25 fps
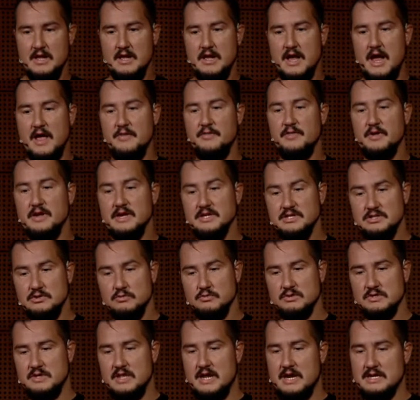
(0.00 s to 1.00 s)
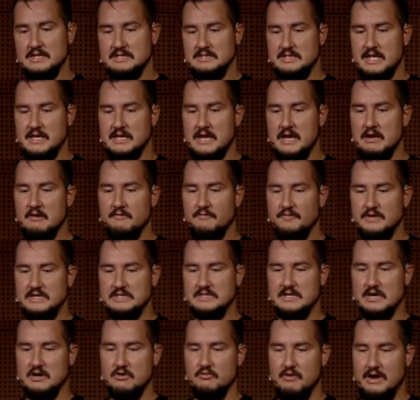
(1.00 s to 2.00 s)
And the issue with that is that none of these
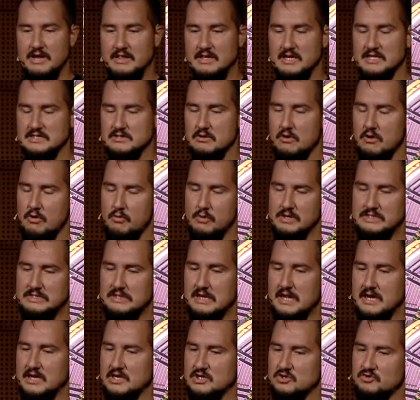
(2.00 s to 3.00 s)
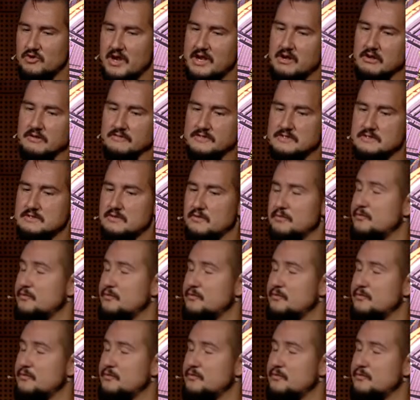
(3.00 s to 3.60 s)
are great. There's always like trade-offs. So